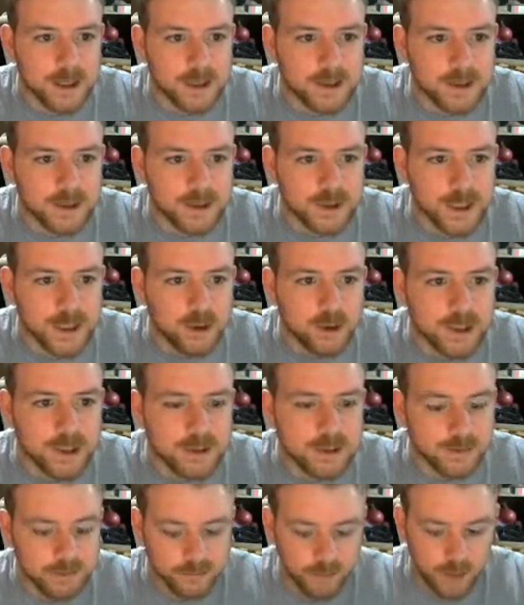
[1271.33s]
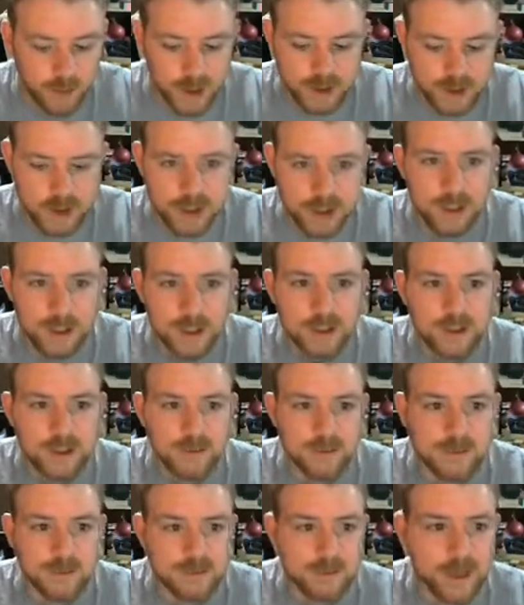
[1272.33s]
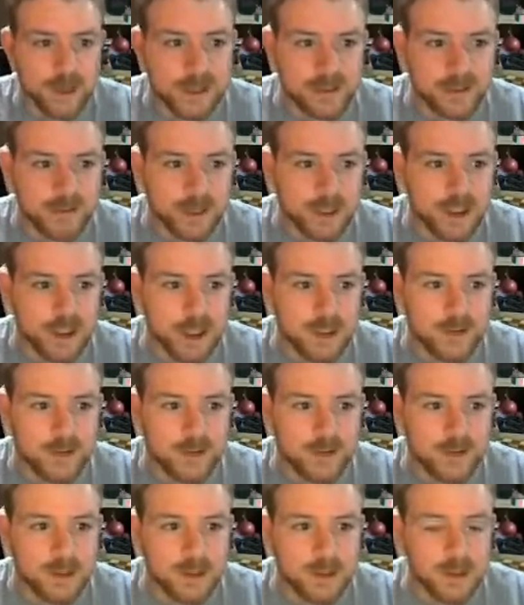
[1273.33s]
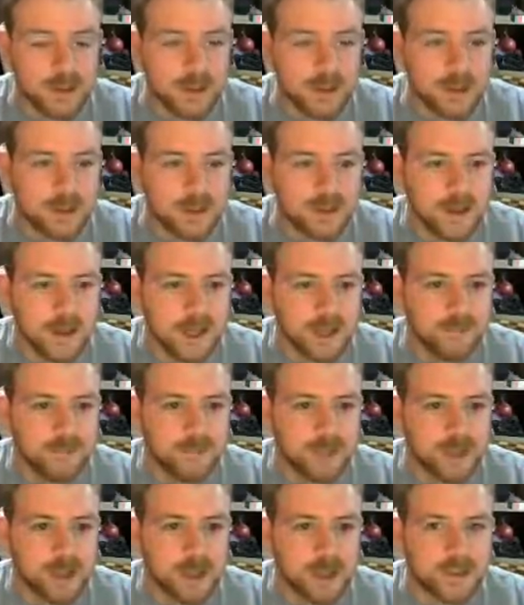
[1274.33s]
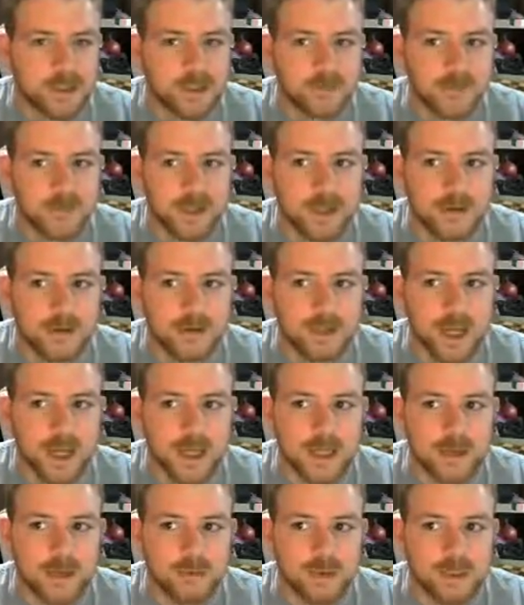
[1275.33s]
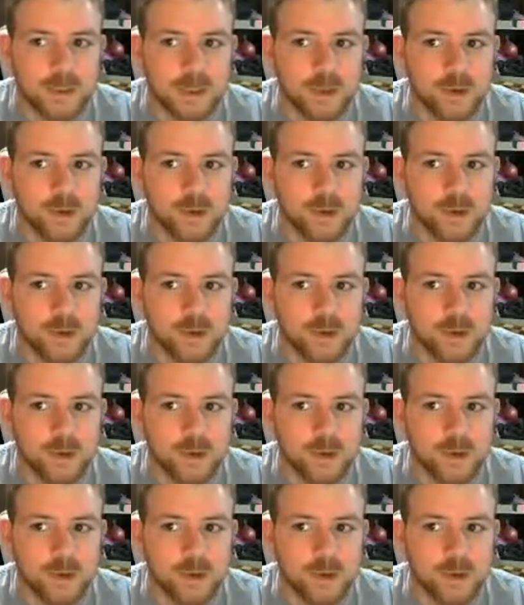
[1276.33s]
So thank you all so much for watching. Don't forget to subscribe to my channel, like future content videos, and I will see you all